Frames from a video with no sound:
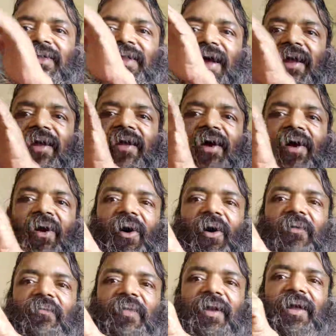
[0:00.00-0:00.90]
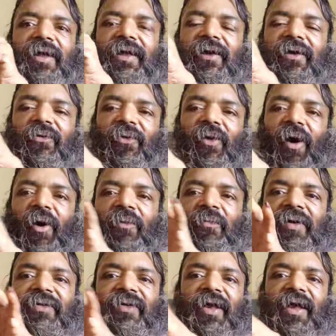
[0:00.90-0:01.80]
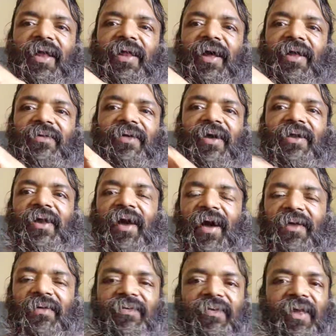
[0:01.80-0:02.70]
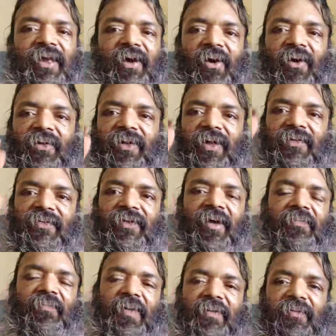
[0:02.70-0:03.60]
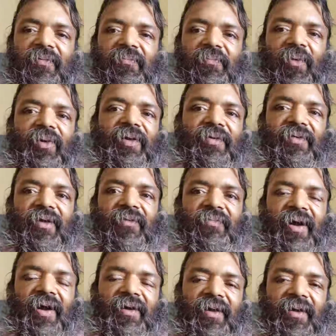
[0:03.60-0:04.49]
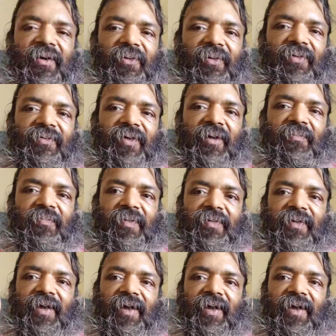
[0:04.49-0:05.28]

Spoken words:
then how much area change I see on the surface, position vector on the surface.